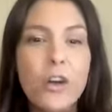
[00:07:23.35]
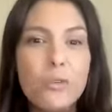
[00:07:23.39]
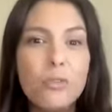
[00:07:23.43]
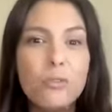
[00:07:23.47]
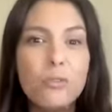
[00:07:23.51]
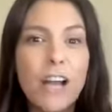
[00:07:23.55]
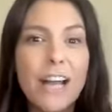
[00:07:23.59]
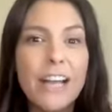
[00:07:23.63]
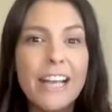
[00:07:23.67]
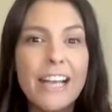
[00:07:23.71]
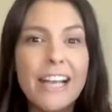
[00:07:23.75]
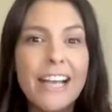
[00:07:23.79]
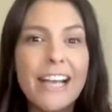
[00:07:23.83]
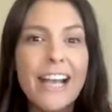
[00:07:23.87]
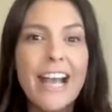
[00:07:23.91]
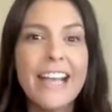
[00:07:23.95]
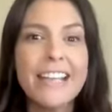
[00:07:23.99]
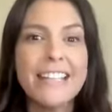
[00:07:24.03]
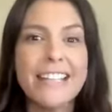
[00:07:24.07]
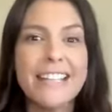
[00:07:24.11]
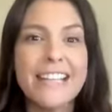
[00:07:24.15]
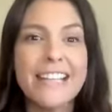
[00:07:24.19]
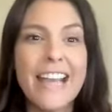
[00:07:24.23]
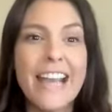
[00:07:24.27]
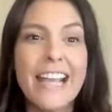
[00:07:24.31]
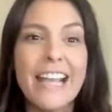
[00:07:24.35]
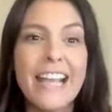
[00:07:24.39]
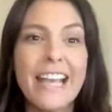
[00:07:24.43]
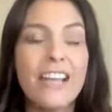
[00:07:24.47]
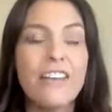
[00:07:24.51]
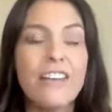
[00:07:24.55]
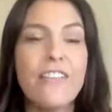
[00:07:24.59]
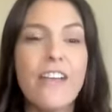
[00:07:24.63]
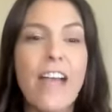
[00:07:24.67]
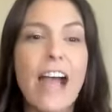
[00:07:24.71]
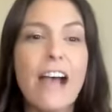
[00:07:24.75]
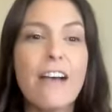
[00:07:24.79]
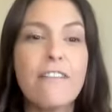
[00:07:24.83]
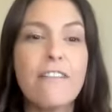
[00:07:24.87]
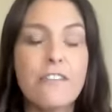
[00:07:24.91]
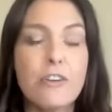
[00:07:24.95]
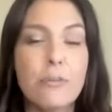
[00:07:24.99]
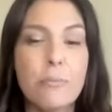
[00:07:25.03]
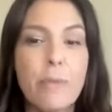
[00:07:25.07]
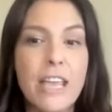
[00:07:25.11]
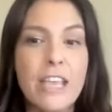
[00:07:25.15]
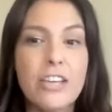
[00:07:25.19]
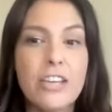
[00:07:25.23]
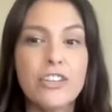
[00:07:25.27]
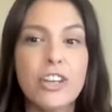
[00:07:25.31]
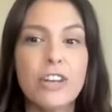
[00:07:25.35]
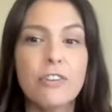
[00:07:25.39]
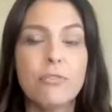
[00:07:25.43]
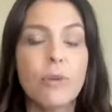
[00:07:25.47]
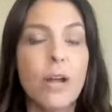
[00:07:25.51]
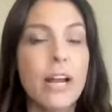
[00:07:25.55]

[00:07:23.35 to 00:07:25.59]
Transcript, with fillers: running as a negative affirmation,